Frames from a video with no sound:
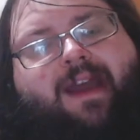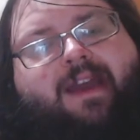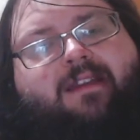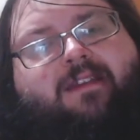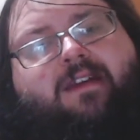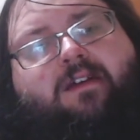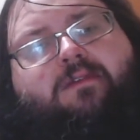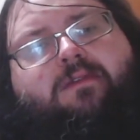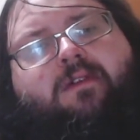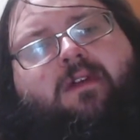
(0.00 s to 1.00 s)

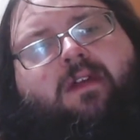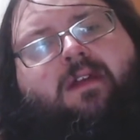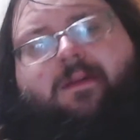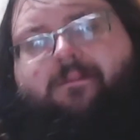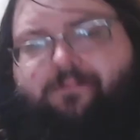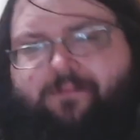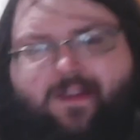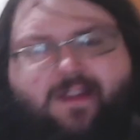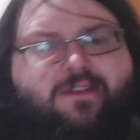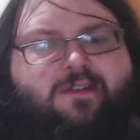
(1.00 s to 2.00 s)
itself
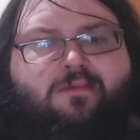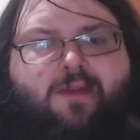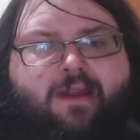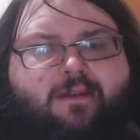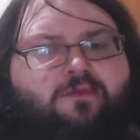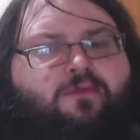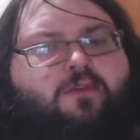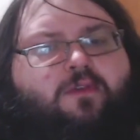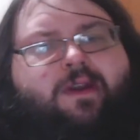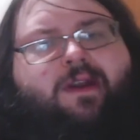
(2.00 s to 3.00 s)
goes around
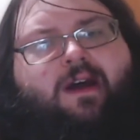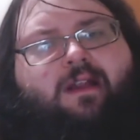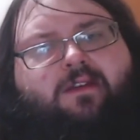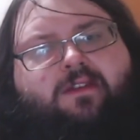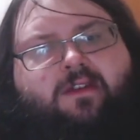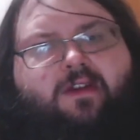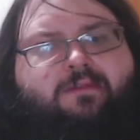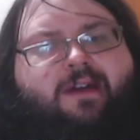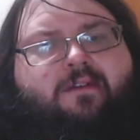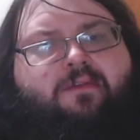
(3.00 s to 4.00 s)
$40, $35,
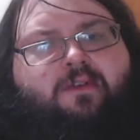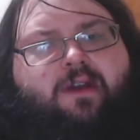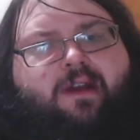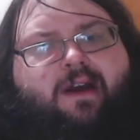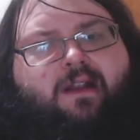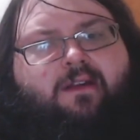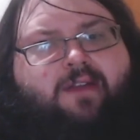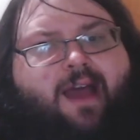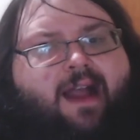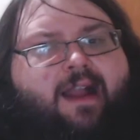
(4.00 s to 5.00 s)

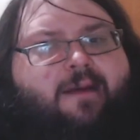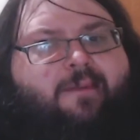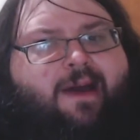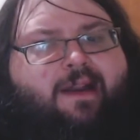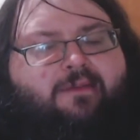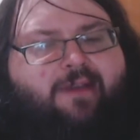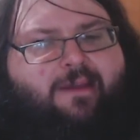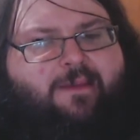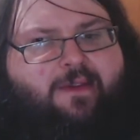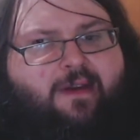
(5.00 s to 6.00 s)
$40. I got mine off
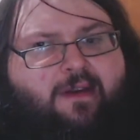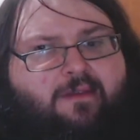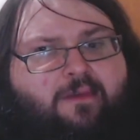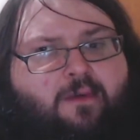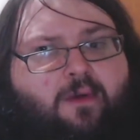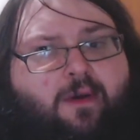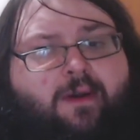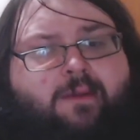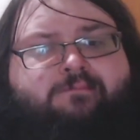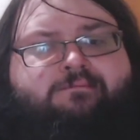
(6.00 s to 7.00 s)
Amazon
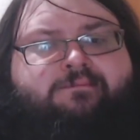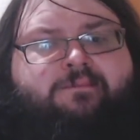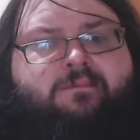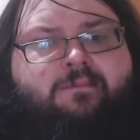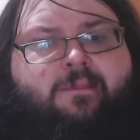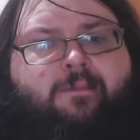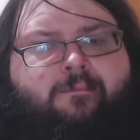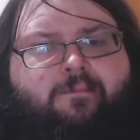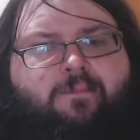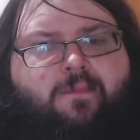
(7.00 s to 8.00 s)
for,
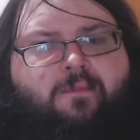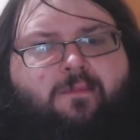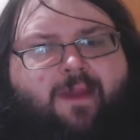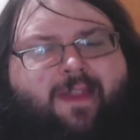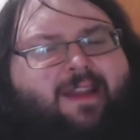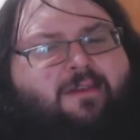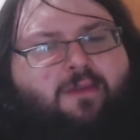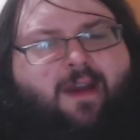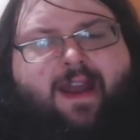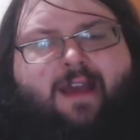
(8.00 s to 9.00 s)
I think,
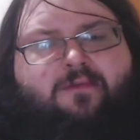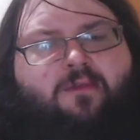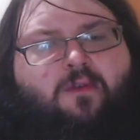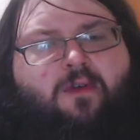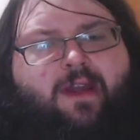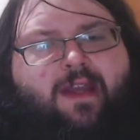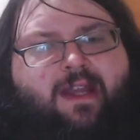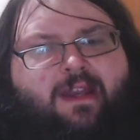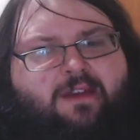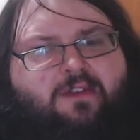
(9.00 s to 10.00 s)
right at $40,
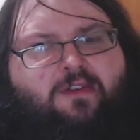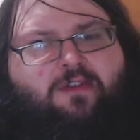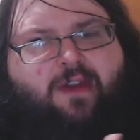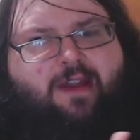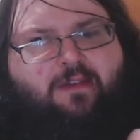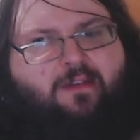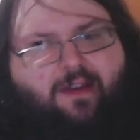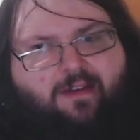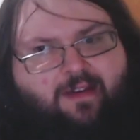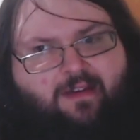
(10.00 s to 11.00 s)
and then 2 trays was
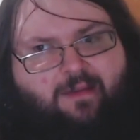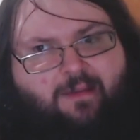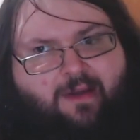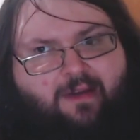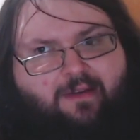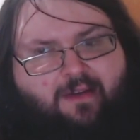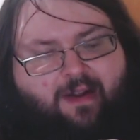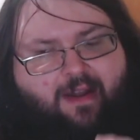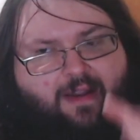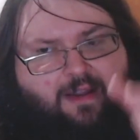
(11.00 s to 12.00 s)
like $60. I
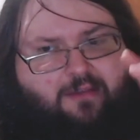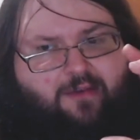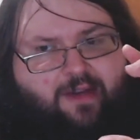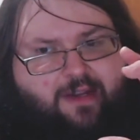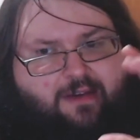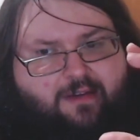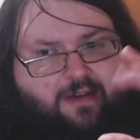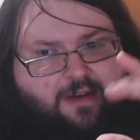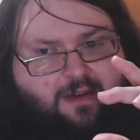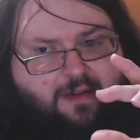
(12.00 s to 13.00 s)
got like a 3-inch
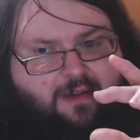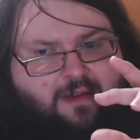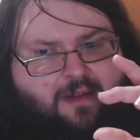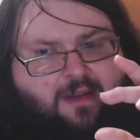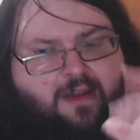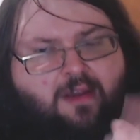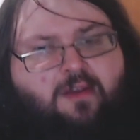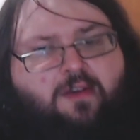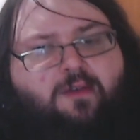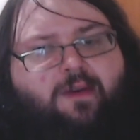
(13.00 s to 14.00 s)
and then a
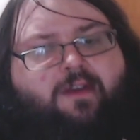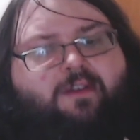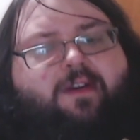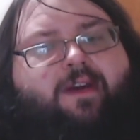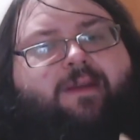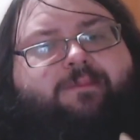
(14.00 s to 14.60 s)
2-inch tray.